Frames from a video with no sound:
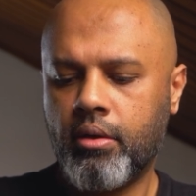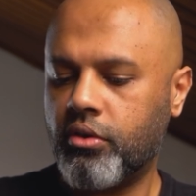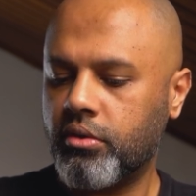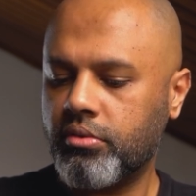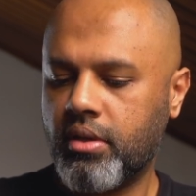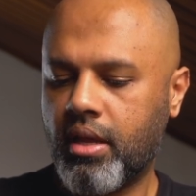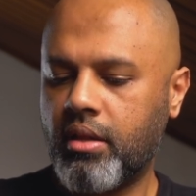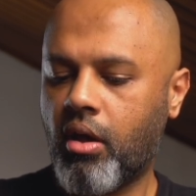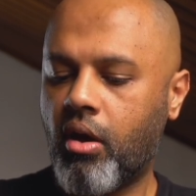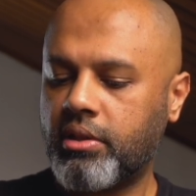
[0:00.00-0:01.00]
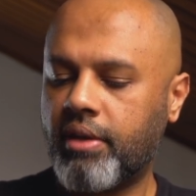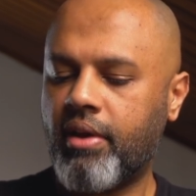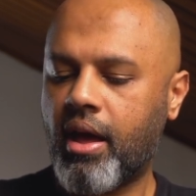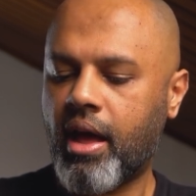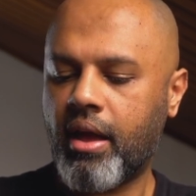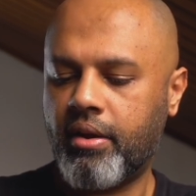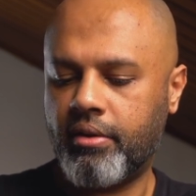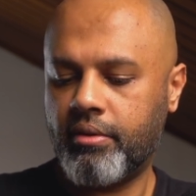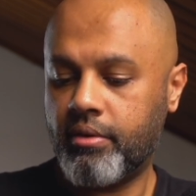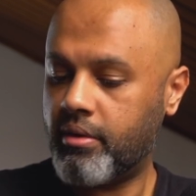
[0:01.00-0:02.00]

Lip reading: Girls an octave higher.